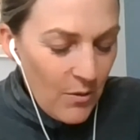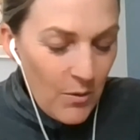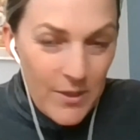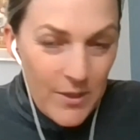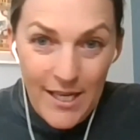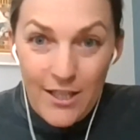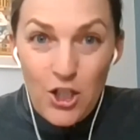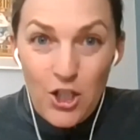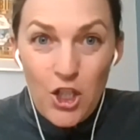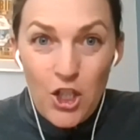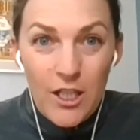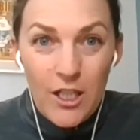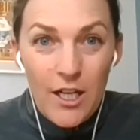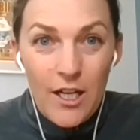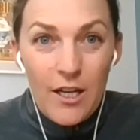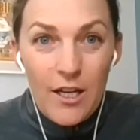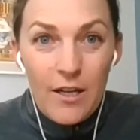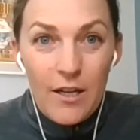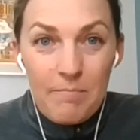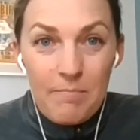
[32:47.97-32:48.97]
actually
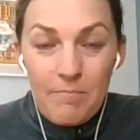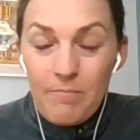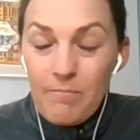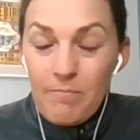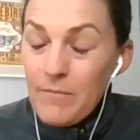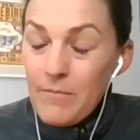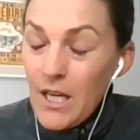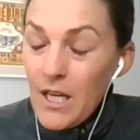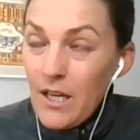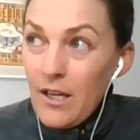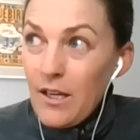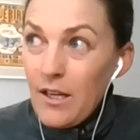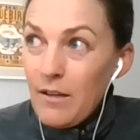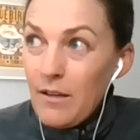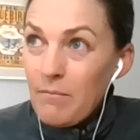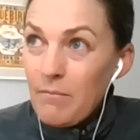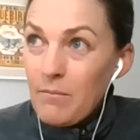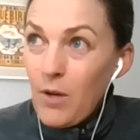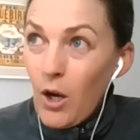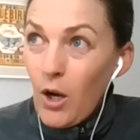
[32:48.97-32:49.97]
I
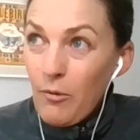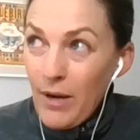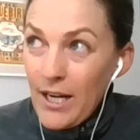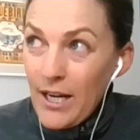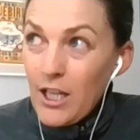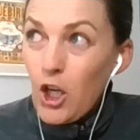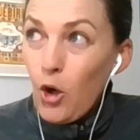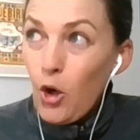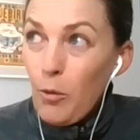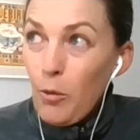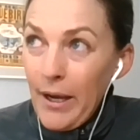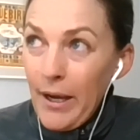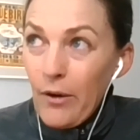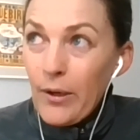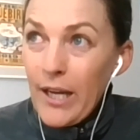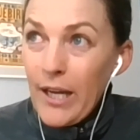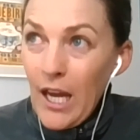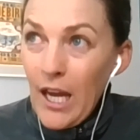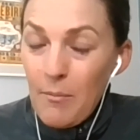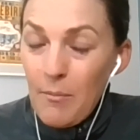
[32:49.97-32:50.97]
ran a girl
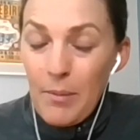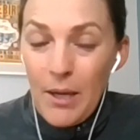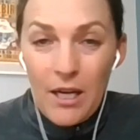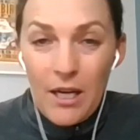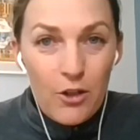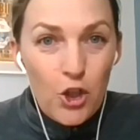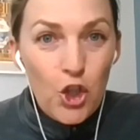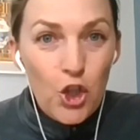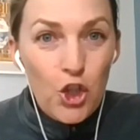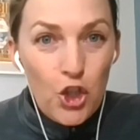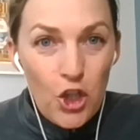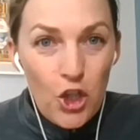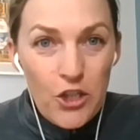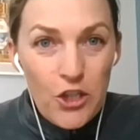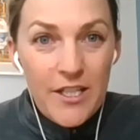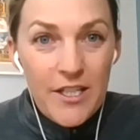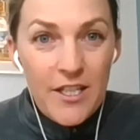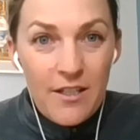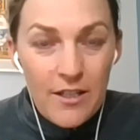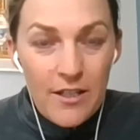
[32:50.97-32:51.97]
power camp out of New
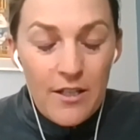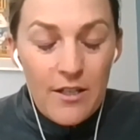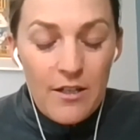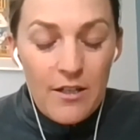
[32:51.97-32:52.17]
Jersey.